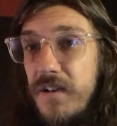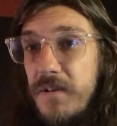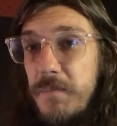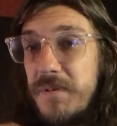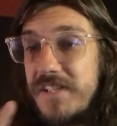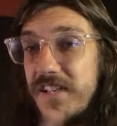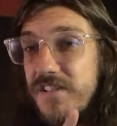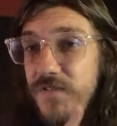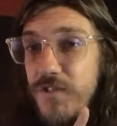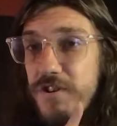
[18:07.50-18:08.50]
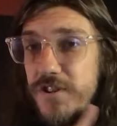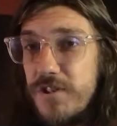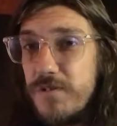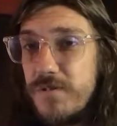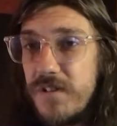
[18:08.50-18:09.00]
besides the first
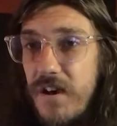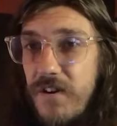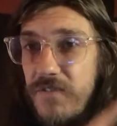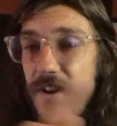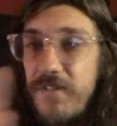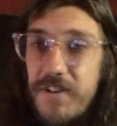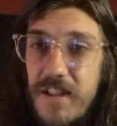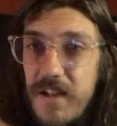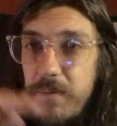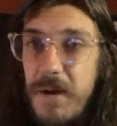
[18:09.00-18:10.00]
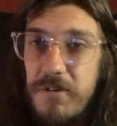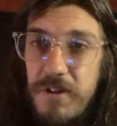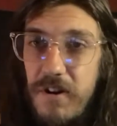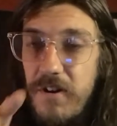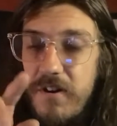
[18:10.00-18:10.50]
use of everything about the
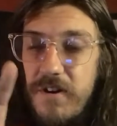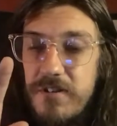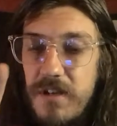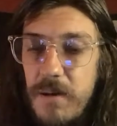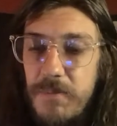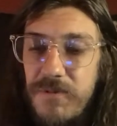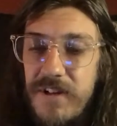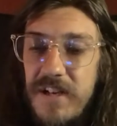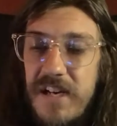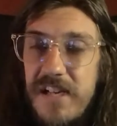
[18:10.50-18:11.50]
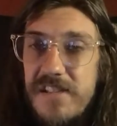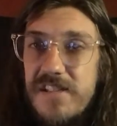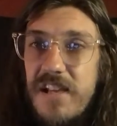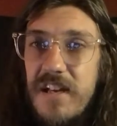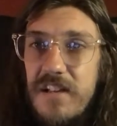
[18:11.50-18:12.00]
card on top of it, its
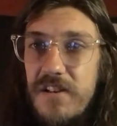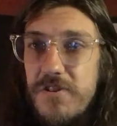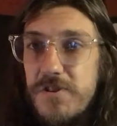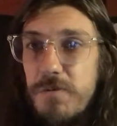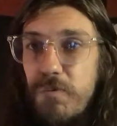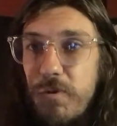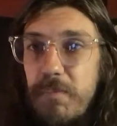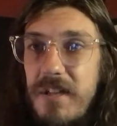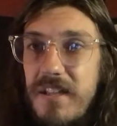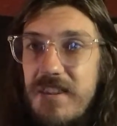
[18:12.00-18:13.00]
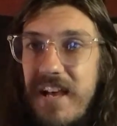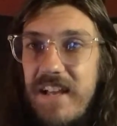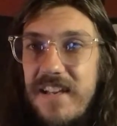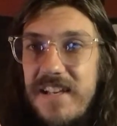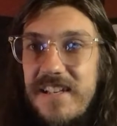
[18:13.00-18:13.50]
second use will be
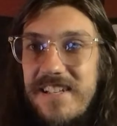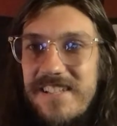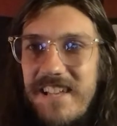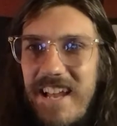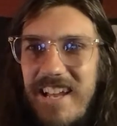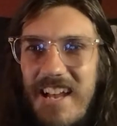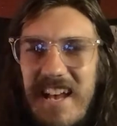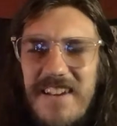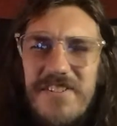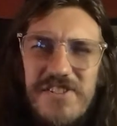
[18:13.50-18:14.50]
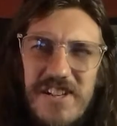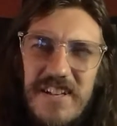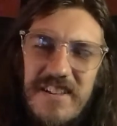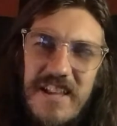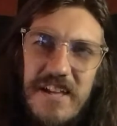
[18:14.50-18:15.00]
that it is a
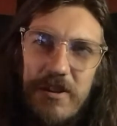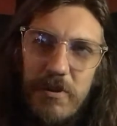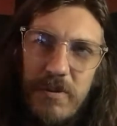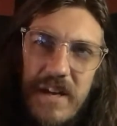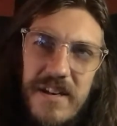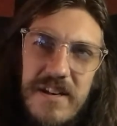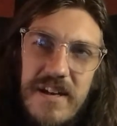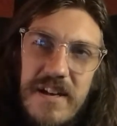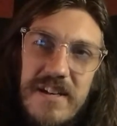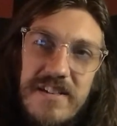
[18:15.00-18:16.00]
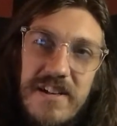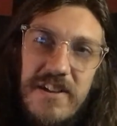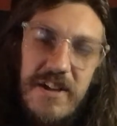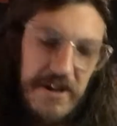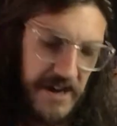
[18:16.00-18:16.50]
energy that you can
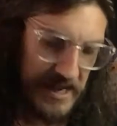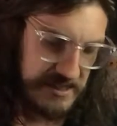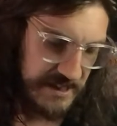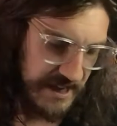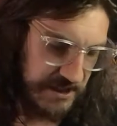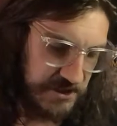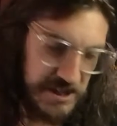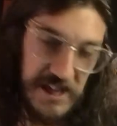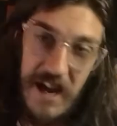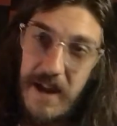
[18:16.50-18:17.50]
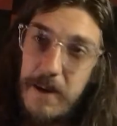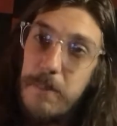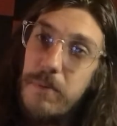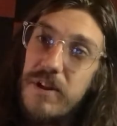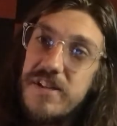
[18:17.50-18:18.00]
declare as an energy
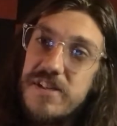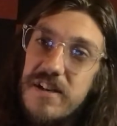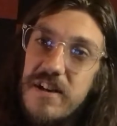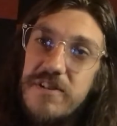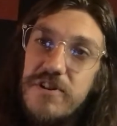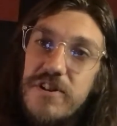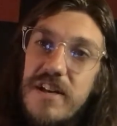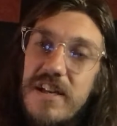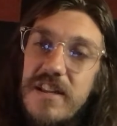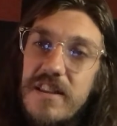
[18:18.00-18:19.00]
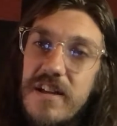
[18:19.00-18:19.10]
and place it underneath